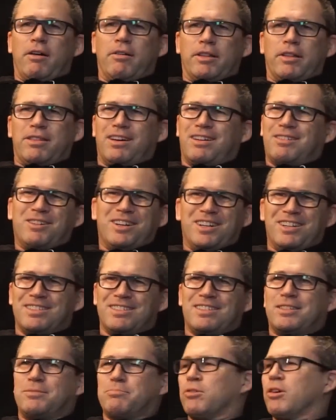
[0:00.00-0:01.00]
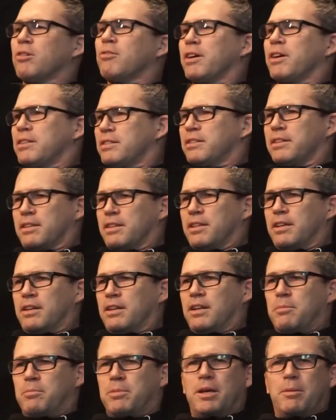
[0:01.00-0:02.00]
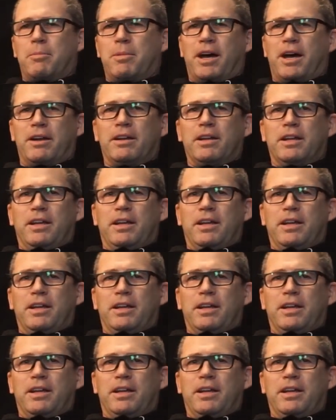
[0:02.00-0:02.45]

And I thought, what is this pro wrestling thing going to be about?